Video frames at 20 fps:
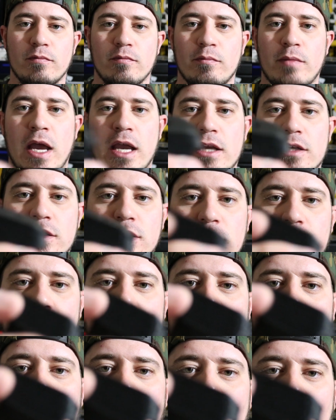magazine
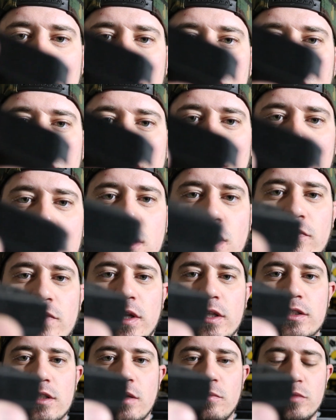actually does have
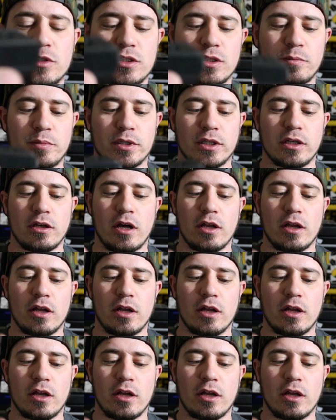that same stippling